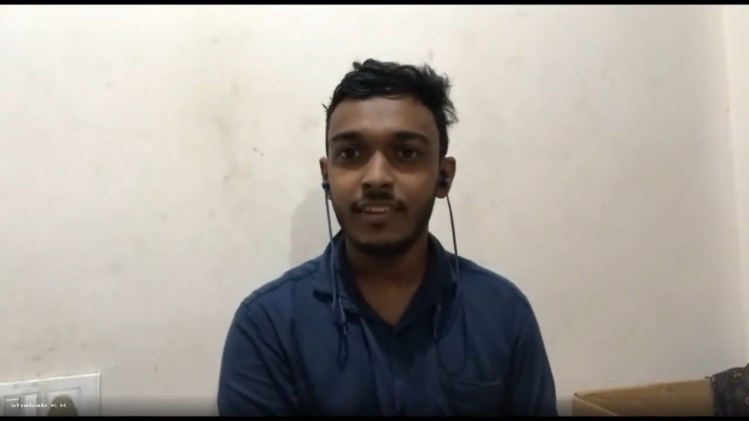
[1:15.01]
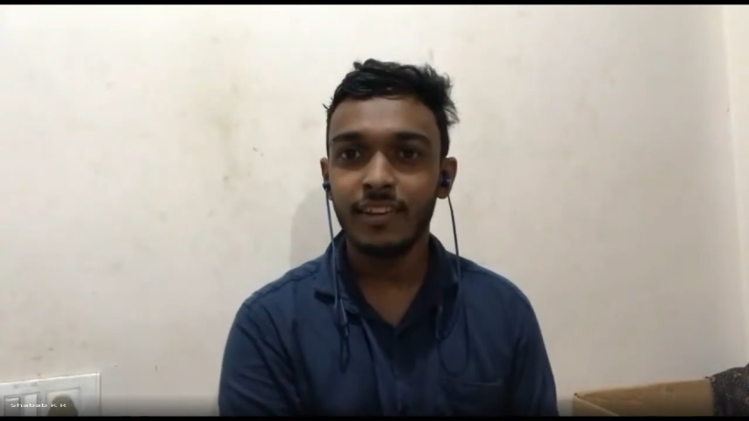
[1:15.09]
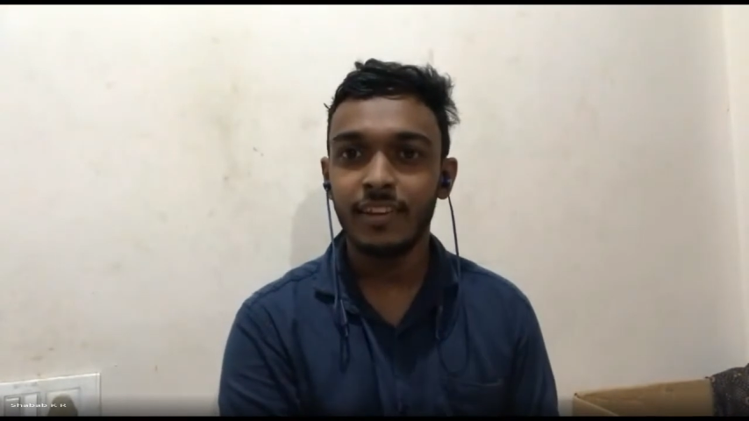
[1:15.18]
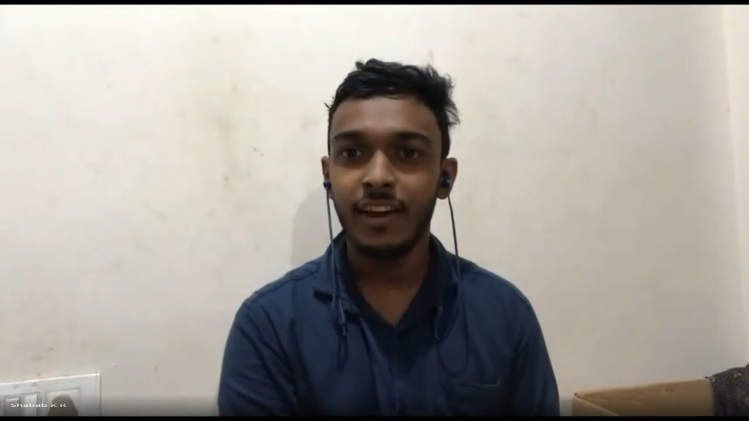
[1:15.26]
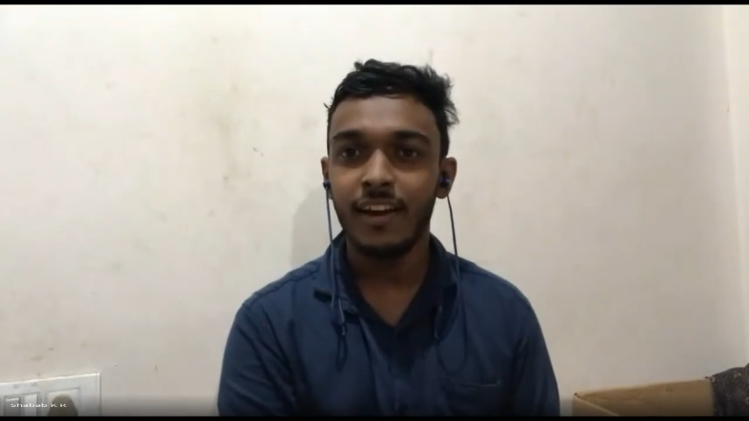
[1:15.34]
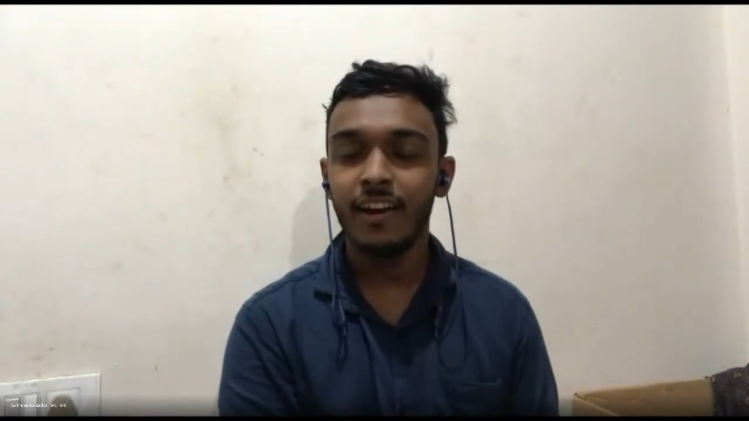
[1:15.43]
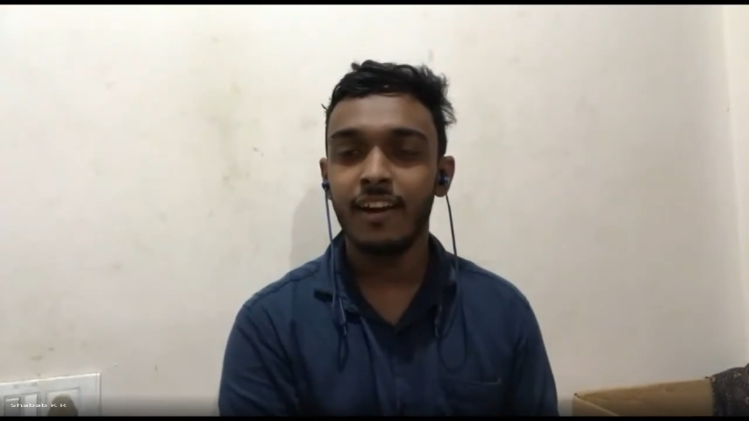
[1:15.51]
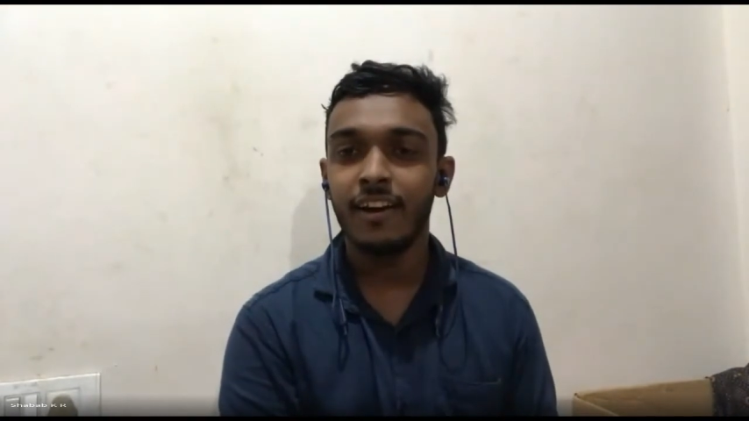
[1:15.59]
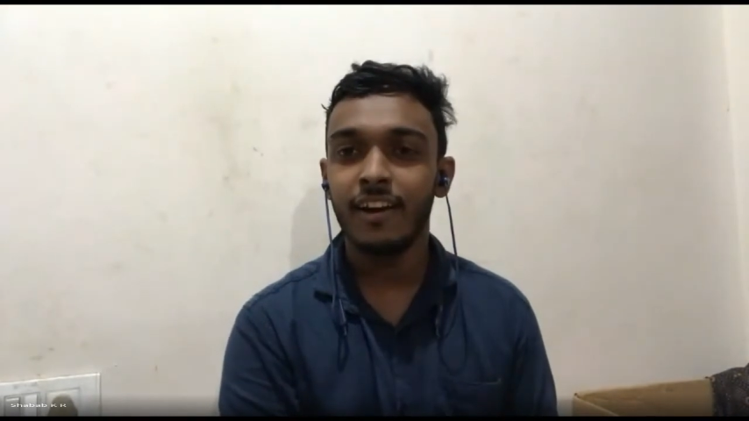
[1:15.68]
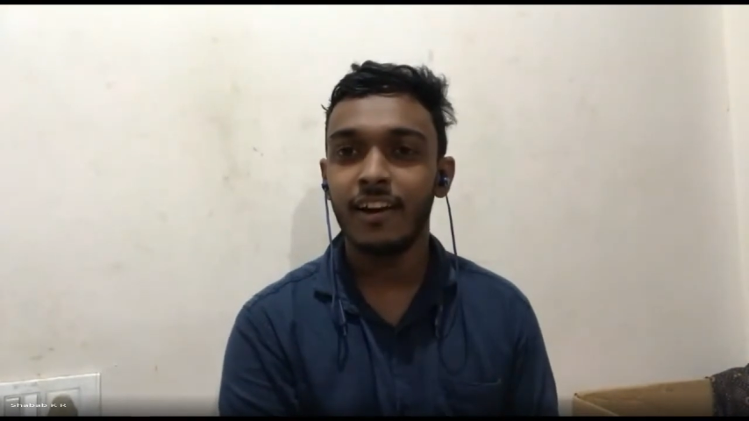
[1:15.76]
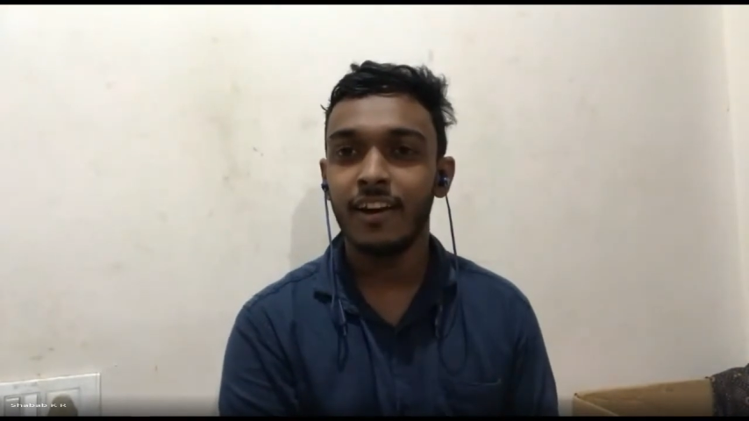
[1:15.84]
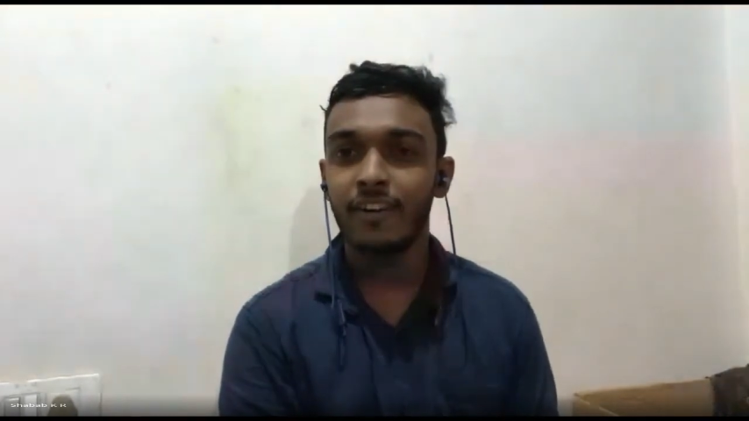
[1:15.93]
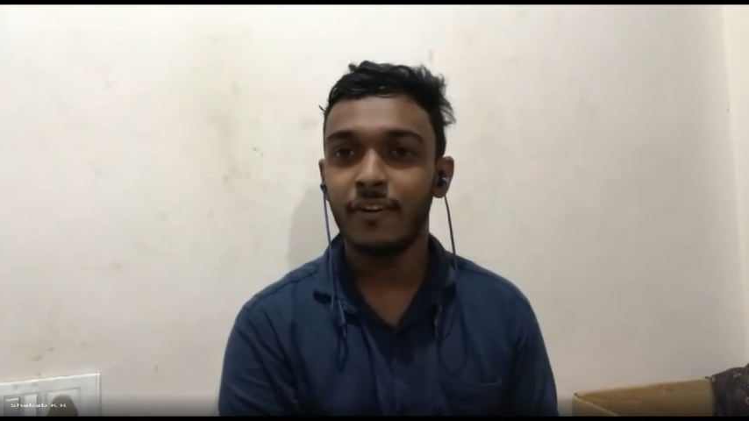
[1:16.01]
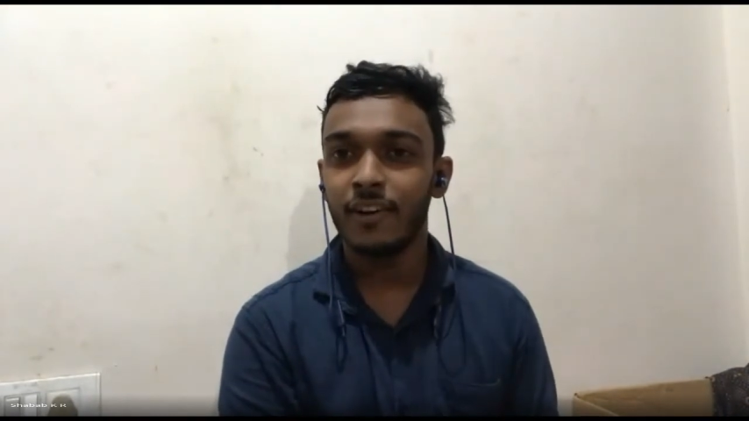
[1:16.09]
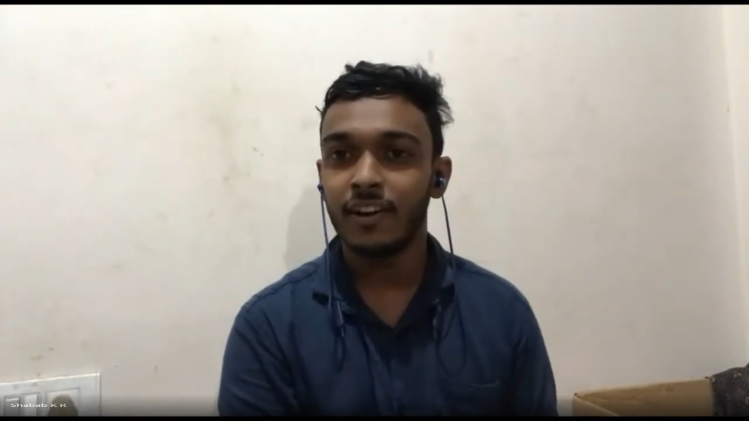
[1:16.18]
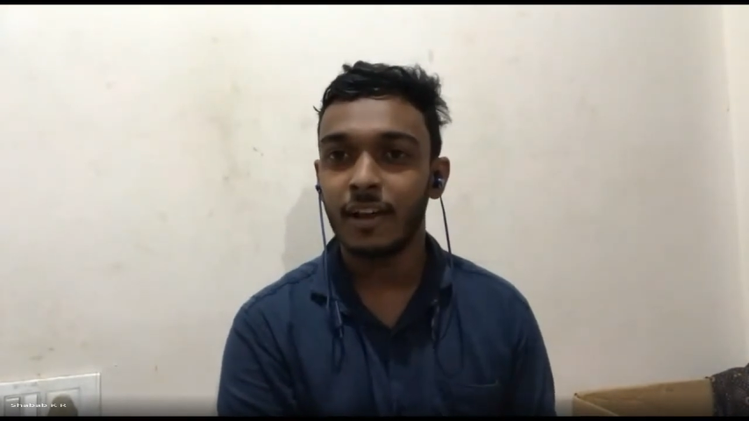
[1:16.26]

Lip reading: Yeah, all are